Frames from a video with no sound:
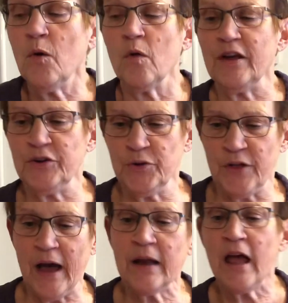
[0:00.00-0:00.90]
while I do
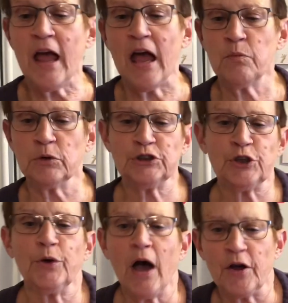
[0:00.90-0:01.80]
that, and we'll
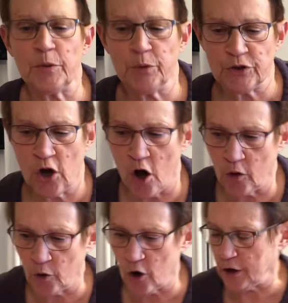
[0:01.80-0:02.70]
show you how to put the
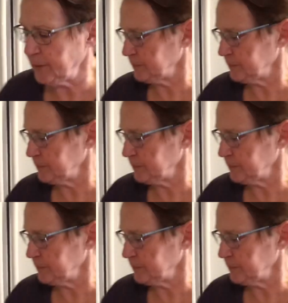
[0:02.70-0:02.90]
collar on.